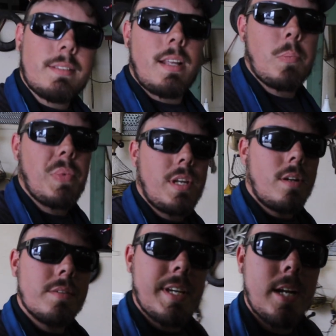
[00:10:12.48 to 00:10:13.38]
like being
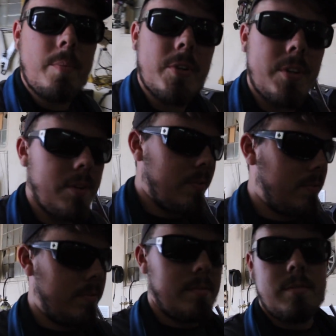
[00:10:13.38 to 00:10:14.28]
on camera though,
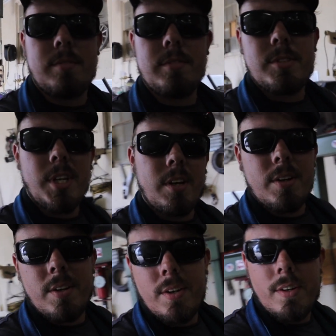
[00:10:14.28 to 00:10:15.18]
so
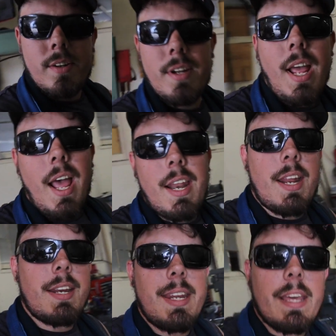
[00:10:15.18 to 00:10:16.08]
I
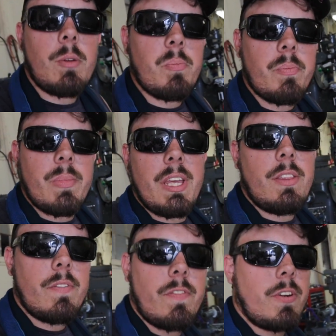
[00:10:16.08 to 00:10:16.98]
didn't get him in
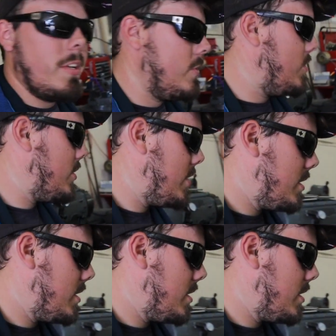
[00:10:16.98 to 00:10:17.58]
the footage.